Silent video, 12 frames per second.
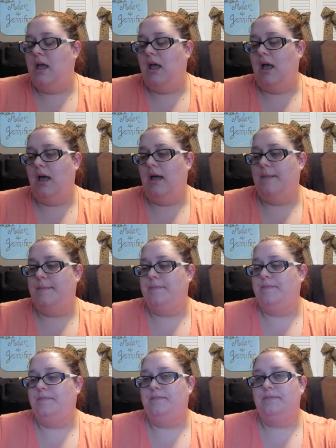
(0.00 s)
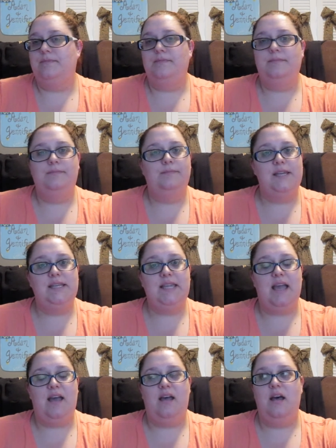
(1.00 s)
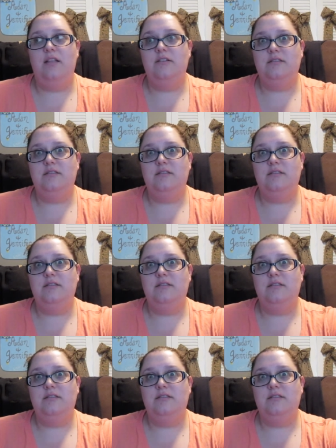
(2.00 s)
But yeah, other